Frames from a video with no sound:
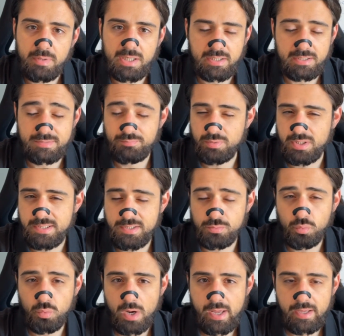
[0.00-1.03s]
in an explicit
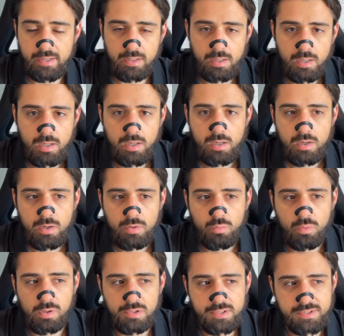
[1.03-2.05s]
way,
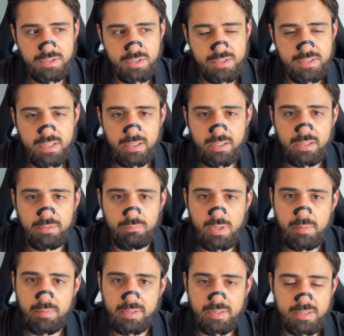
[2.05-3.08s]
well, he starts thinking
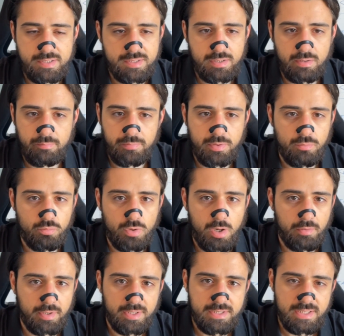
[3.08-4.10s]
maybe there's something
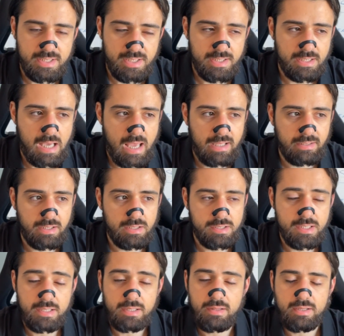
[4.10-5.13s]
wrong he did, and
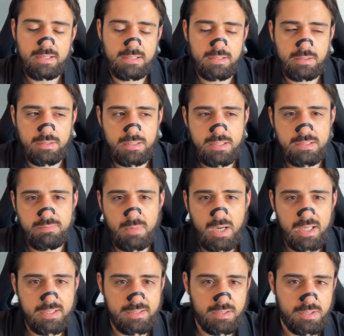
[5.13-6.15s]
his
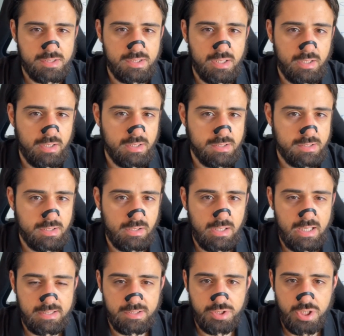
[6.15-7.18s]
mind starts thinking he still
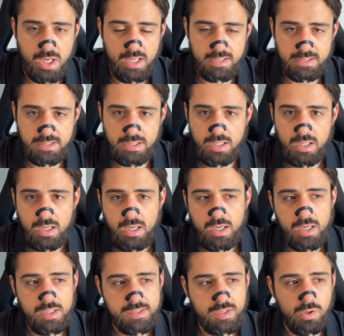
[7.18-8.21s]
has a chance.
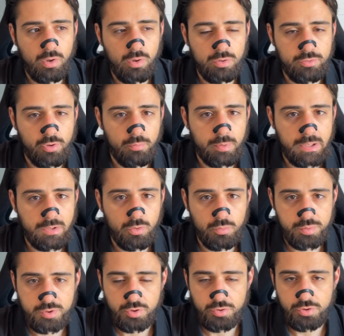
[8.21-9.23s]
It's called open
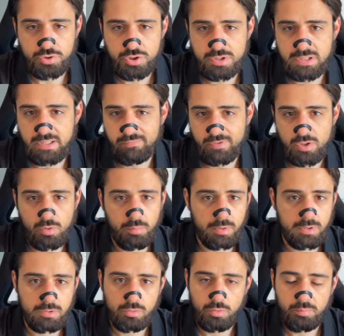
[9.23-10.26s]
loop. So you just leave an
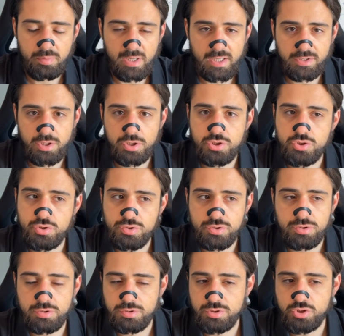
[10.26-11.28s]
open loop and then
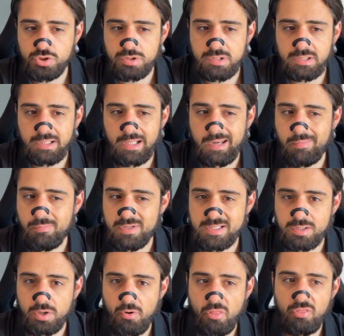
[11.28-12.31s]
just let him
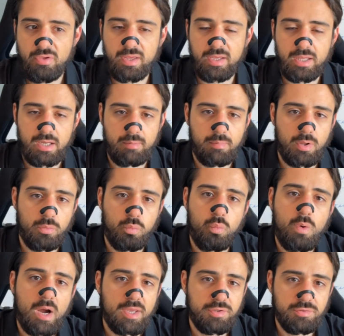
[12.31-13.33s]
start thinking about
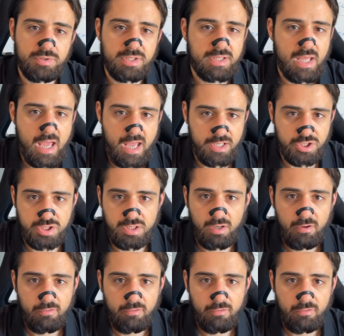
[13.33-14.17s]
why you detached